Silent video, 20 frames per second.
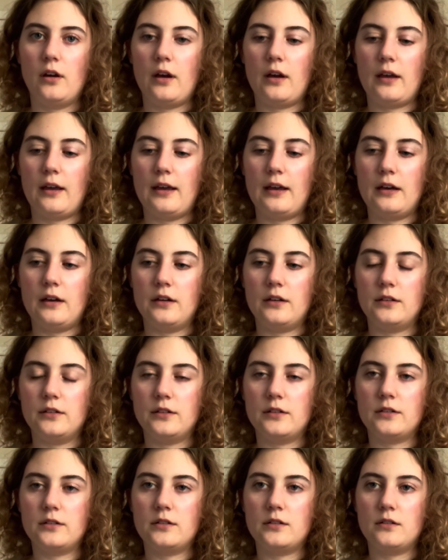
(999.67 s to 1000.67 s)

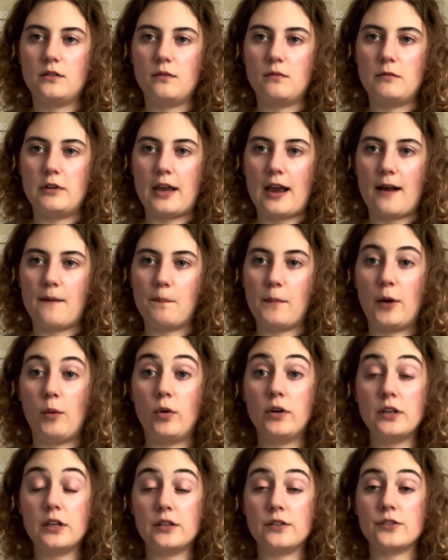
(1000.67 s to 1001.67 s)
And yeah, my
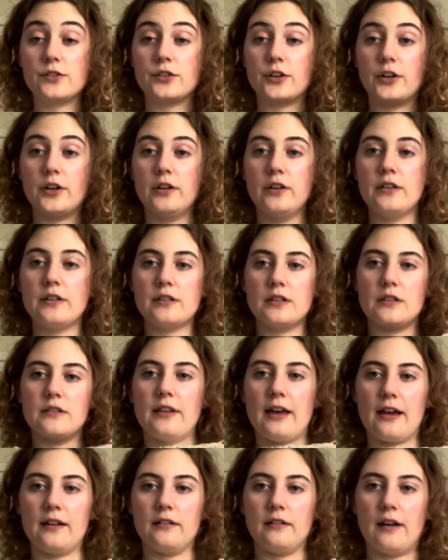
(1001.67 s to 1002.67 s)
one concern is
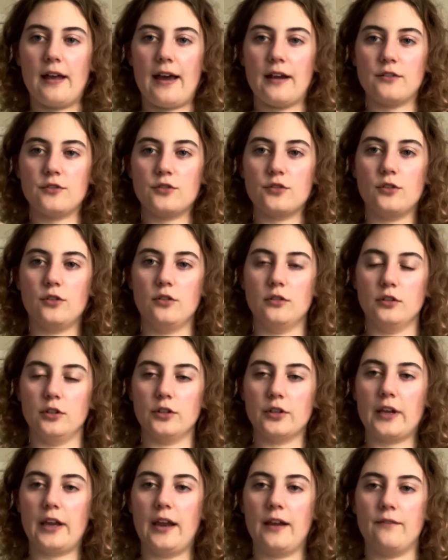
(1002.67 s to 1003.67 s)
that natural
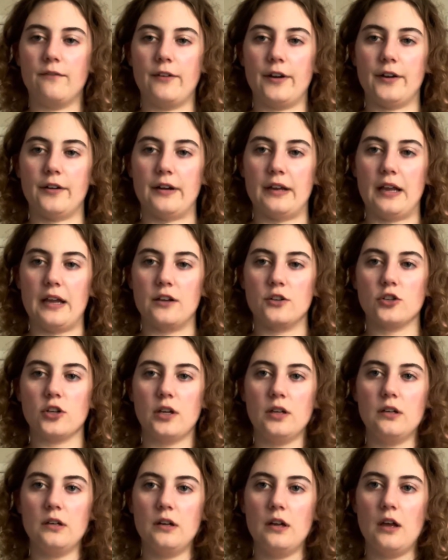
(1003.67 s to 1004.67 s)
looking
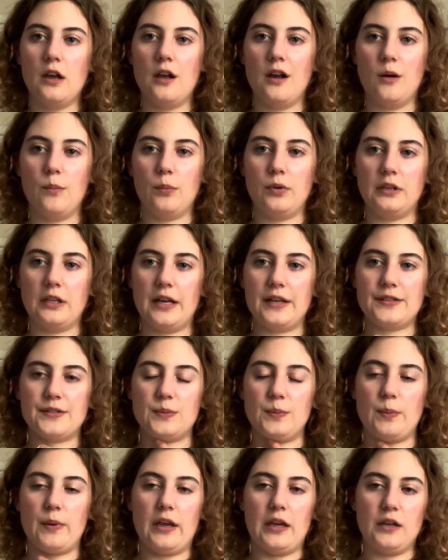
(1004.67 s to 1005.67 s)
variation plus
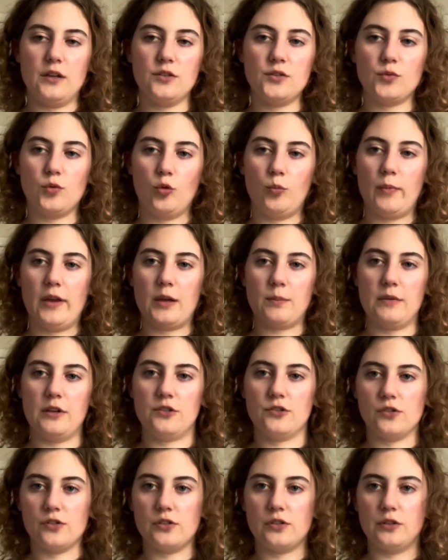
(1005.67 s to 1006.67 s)
beige will make me
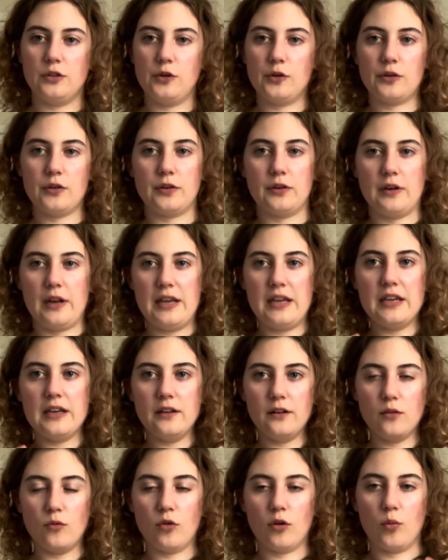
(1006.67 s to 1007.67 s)
just look
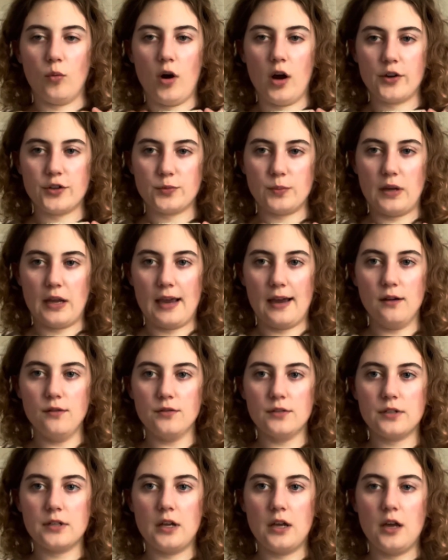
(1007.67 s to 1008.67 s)
naked or wash me
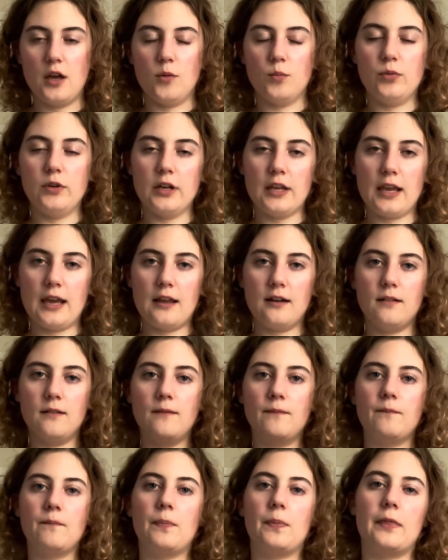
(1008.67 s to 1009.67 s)
out. But
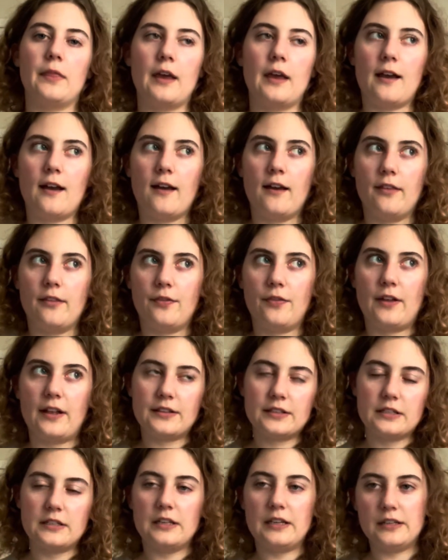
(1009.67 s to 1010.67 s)
again,
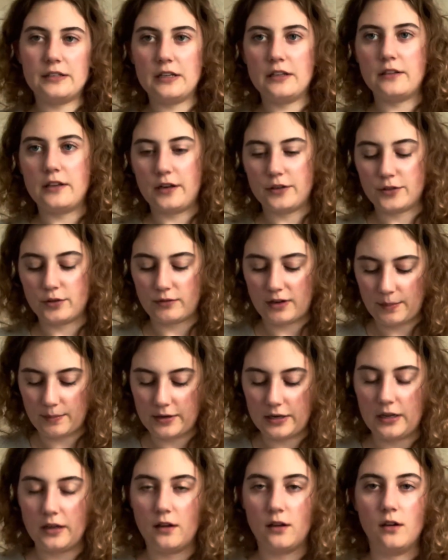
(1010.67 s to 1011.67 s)
that's an easy thing to
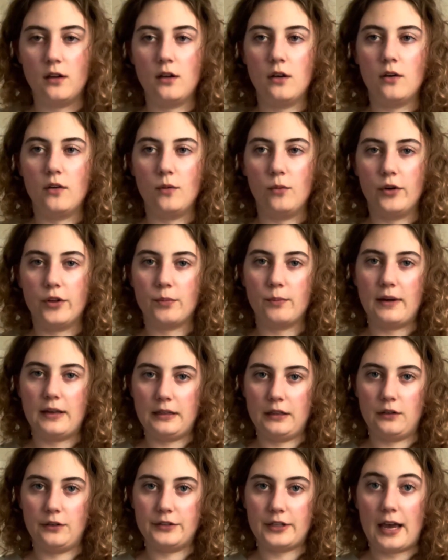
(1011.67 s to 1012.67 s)
remedy with my
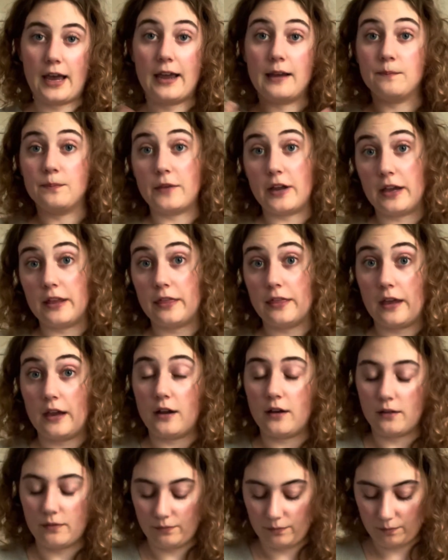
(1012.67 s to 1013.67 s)
little dye, I
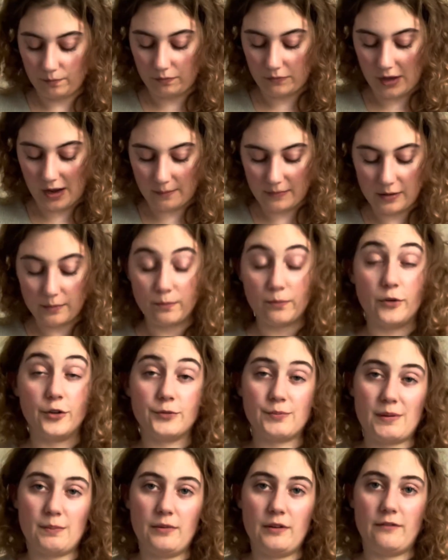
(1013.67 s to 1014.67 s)
think.
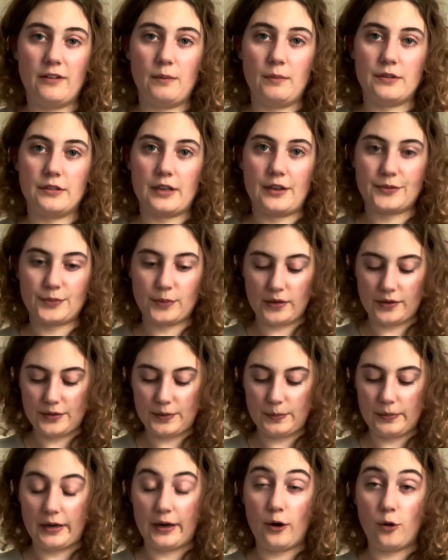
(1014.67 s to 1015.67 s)
Those might be famous last words,
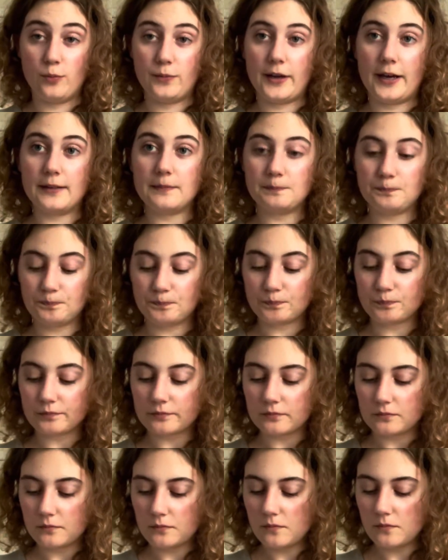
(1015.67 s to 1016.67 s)
but I hope not.
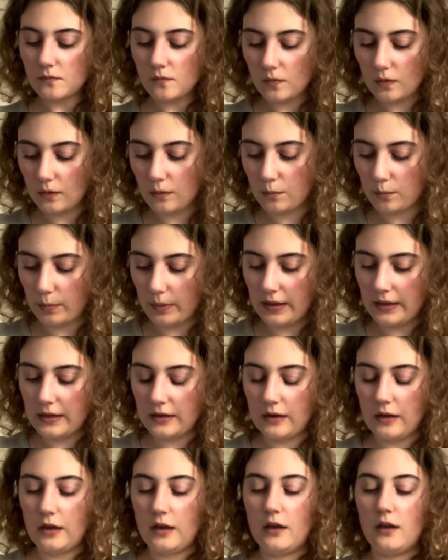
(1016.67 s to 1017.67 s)

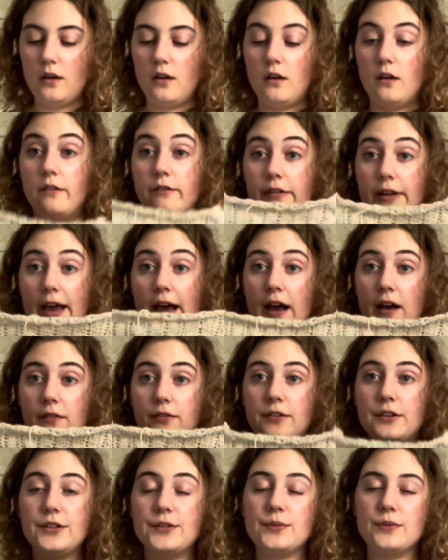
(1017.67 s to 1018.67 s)
But yeah,
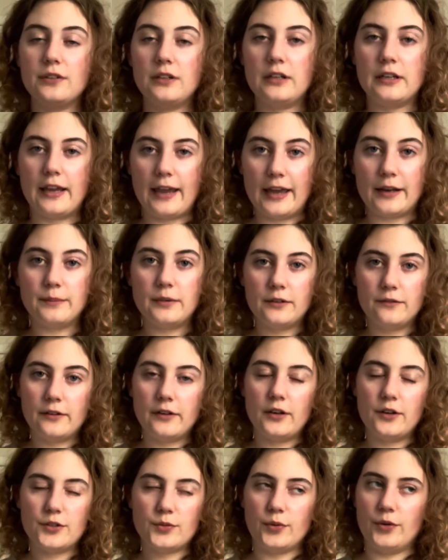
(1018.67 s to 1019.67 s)
this will again be
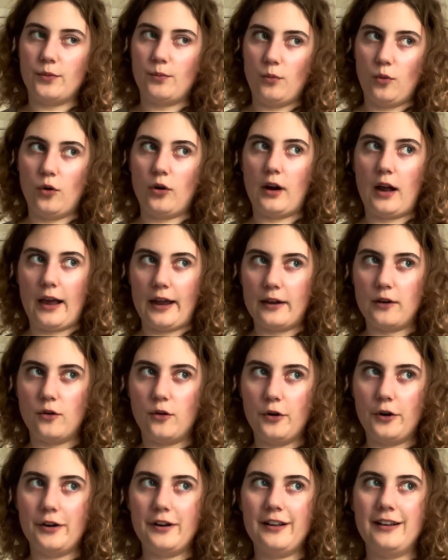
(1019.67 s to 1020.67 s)
finished with more
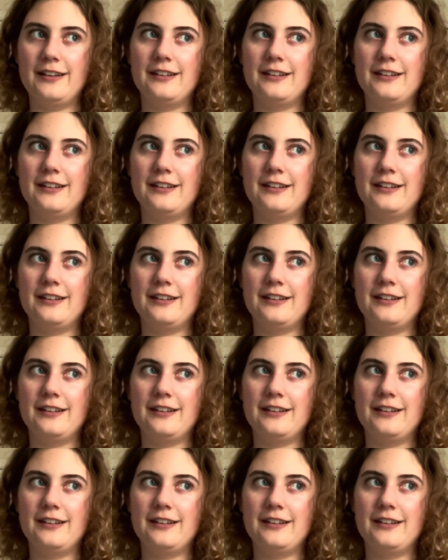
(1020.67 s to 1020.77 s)
I-cord.